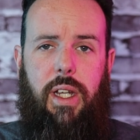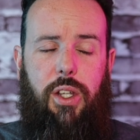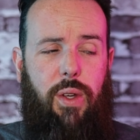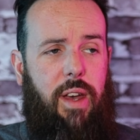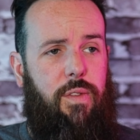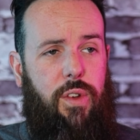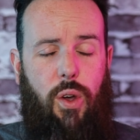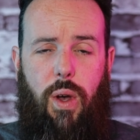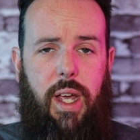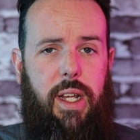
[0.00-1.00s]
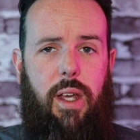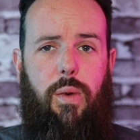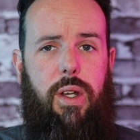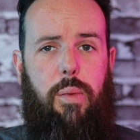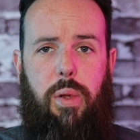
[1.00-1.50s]
You have no idea
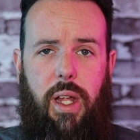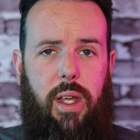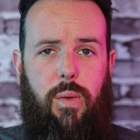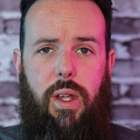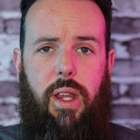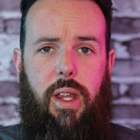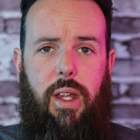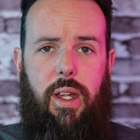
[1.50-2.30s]
what you're playing with.